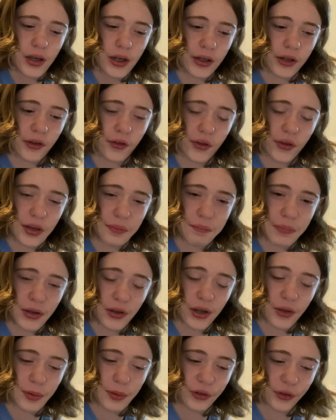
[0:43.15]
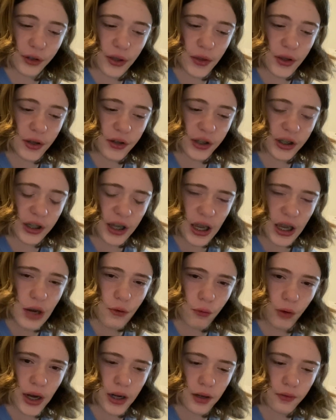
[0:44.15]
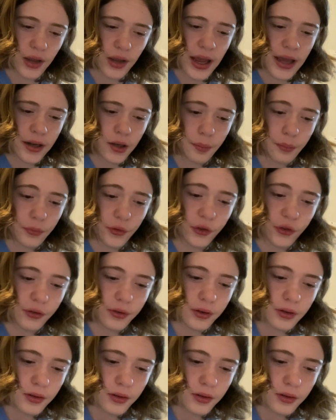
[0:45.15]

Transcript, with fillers: It's, the, it's basically the decay rate of atoms.